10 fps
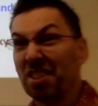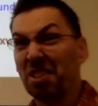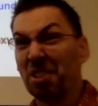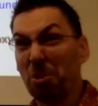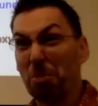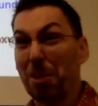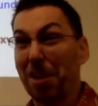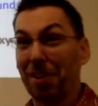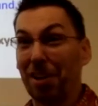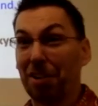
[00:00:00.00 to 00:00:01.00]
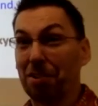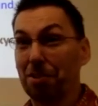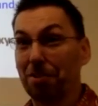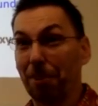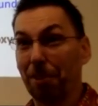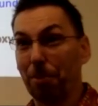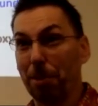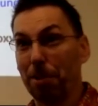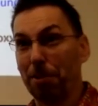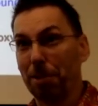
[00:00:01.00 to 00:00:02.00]
don't bind oxygen very
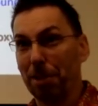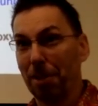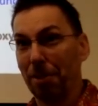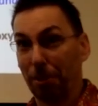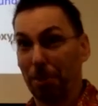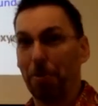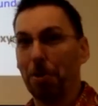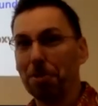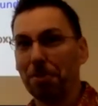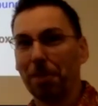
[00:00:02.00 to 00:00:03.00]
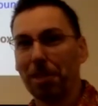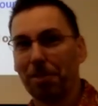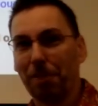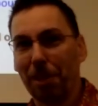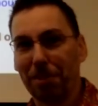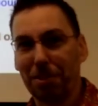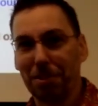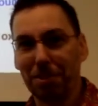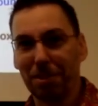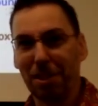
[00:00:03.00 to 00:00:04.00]
well. They're composed of lots of
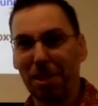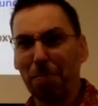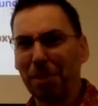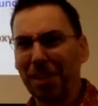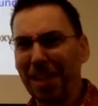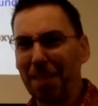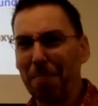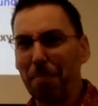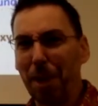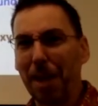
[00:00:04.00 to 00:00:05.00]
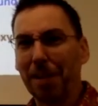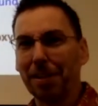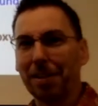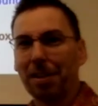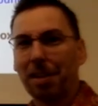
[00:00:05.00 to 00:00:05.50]
oxygens, but they can't bind it.